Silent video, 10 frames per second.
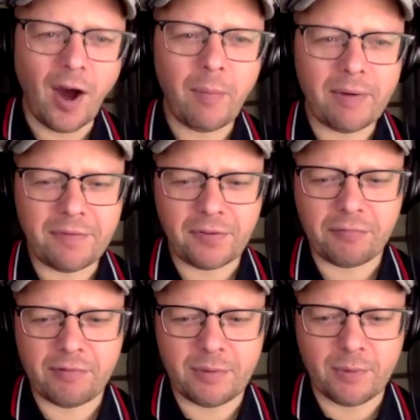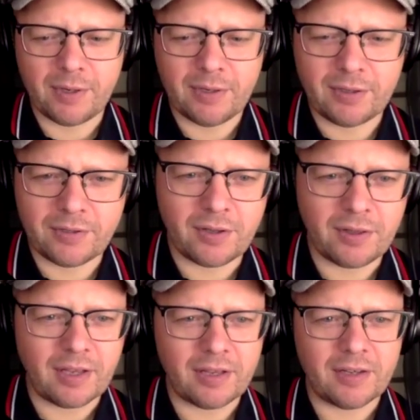I went for 3-1 because I think